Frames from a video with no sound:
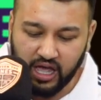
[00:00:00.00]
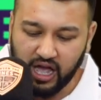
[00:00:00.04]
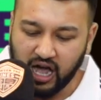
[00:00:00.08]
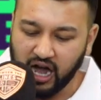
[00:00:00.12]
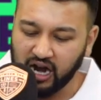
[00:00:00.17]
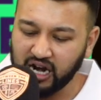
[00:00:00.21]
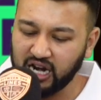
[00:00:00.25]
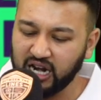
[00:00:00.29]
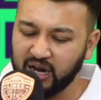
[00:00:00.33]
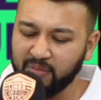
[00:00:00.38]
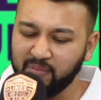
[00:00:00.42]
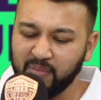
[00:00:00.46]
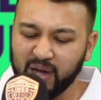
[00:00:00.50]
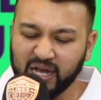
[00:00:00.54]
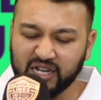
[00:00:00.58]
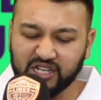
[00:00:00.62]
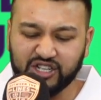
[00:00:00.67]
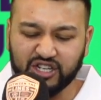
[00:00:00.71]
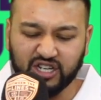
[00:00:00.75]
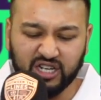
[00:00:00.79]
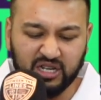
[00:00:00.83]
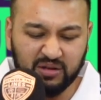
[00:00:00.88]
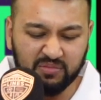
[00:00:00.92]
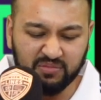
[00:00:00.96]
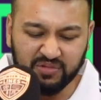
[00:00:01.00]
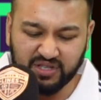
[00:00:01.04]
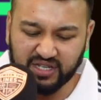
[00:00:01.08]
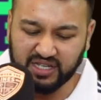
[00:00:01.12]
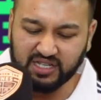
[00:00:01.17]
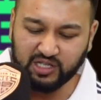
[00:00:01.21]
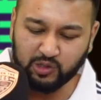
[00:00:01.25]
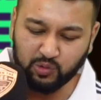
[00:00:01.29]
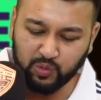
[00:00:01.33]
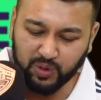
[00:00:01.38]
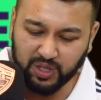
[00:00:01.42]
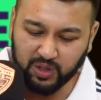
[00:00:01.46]
I'm going to mention him
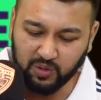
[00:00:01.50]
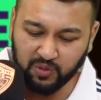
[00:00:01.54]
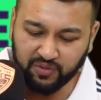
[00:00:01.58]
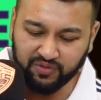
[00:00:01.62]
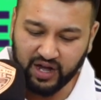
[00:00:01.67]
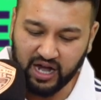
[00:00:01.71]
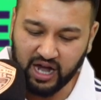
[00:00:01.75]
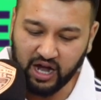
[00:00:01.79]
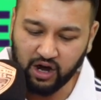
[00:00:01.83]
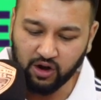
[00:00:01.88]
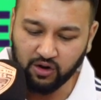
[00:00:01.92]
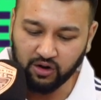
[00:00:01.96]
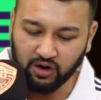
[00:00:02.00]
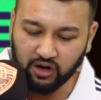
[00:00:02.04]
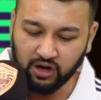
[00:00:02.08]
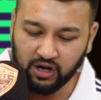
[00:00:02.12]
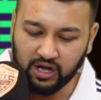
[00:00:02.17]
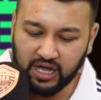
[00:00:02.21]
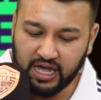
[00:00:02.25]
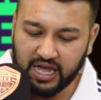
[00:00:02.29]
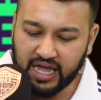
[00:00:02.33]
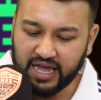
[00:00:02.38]
this week with a Howler.